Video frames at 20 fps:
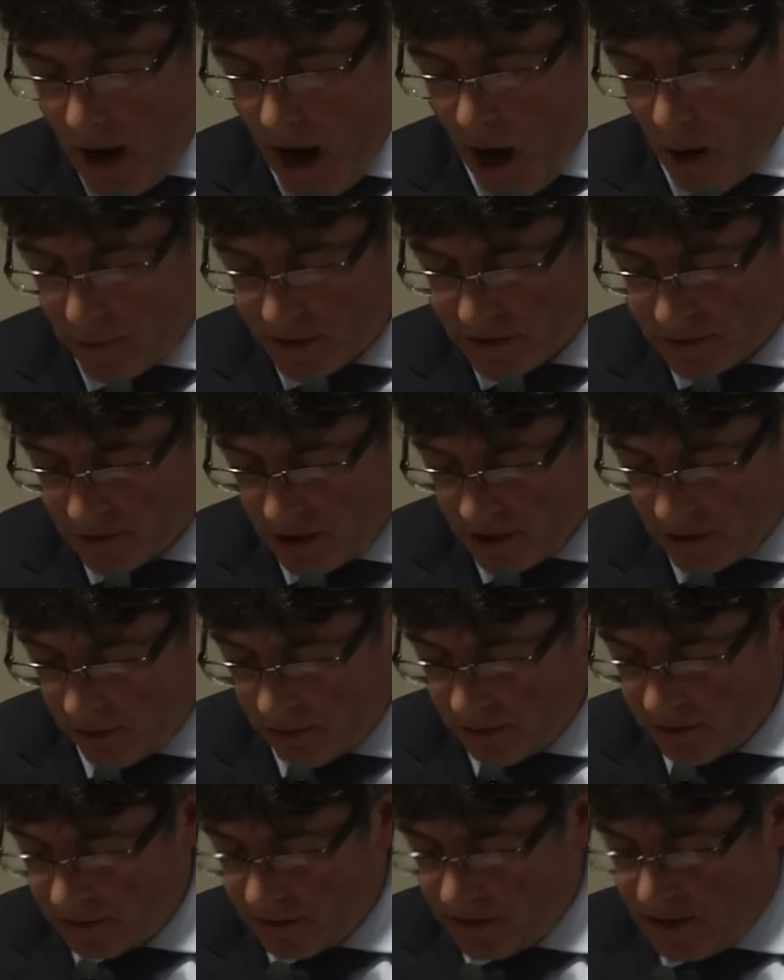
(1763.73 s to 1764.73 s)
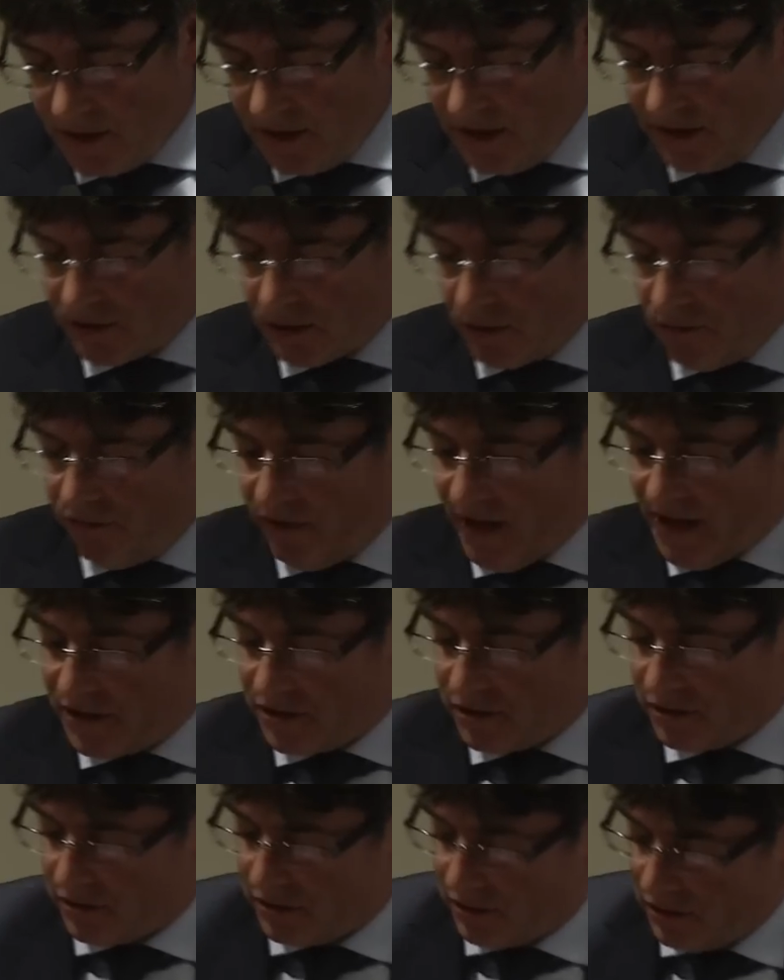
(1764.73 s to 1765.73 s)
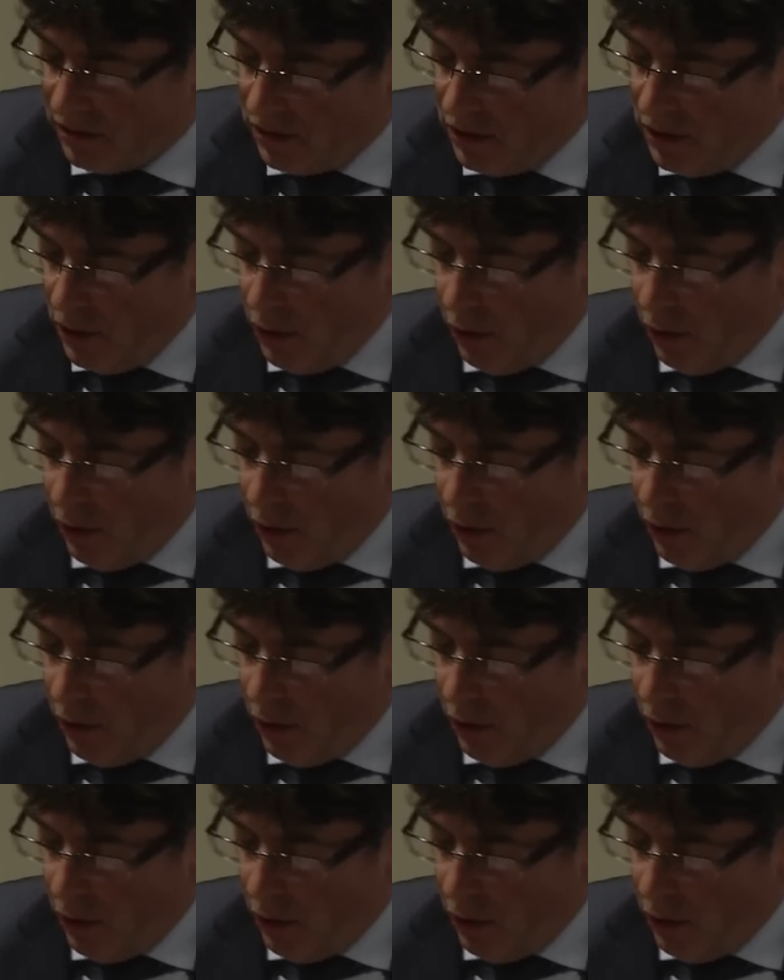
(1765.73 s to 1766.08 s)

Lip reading: Our struggle is a reflection